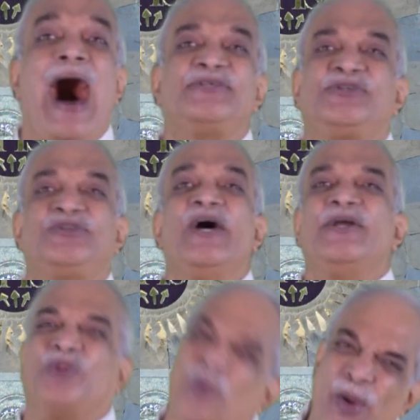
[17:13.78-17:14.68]
us
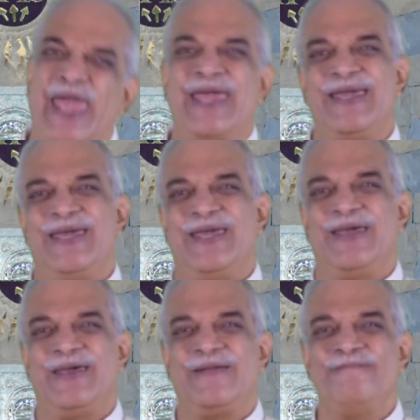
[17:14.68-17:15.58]
the way.
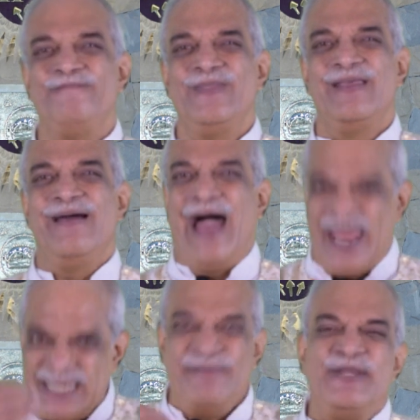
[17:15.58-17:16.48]

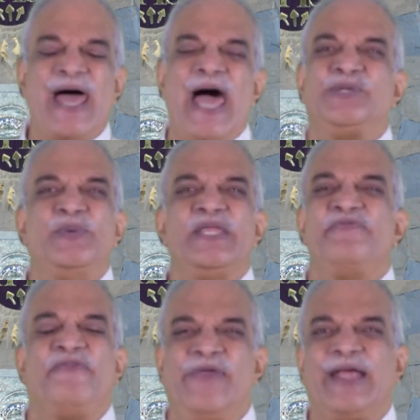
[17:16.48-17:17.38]
And even as we
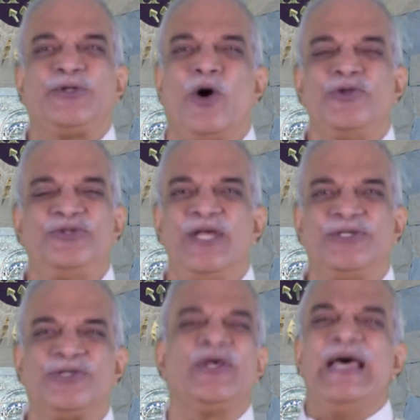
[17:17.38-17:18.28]
reflect on
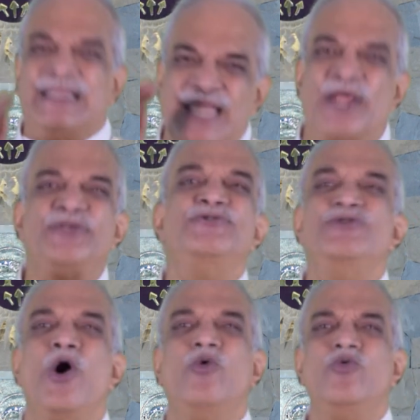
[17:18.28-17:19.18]
Jesus, let us
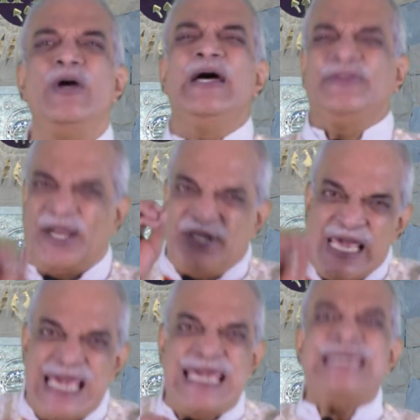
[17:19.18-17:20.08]
know that
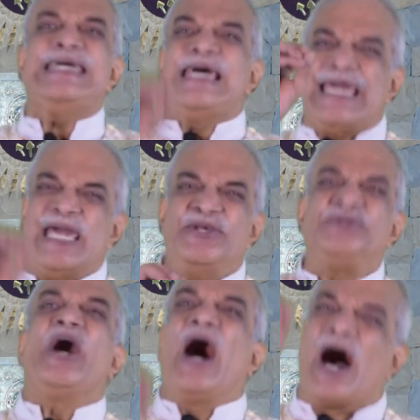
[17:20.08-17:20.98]
He
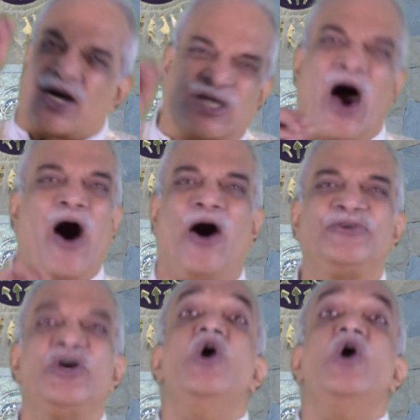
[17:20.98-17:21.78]
is a God